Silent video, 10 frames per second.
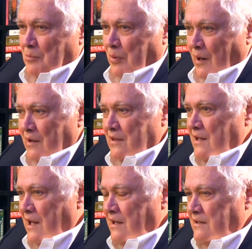By
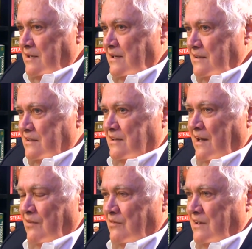the
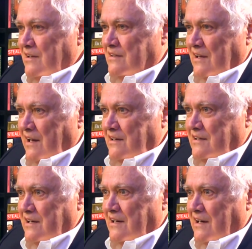1870s,
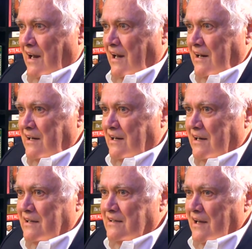
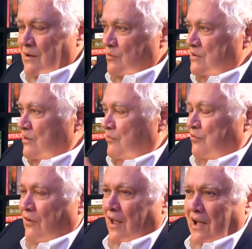1880s, it was a
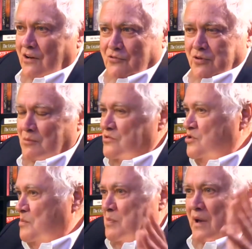flood from
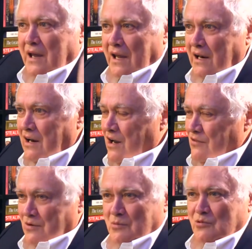Japan,
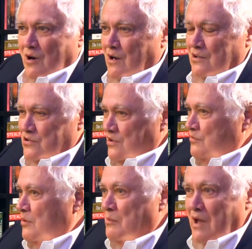from Russia,
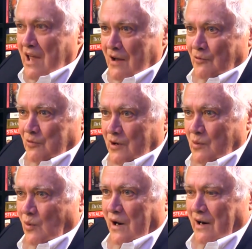from
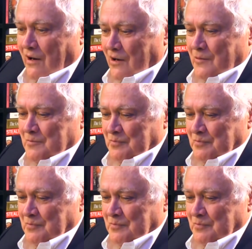everywhere.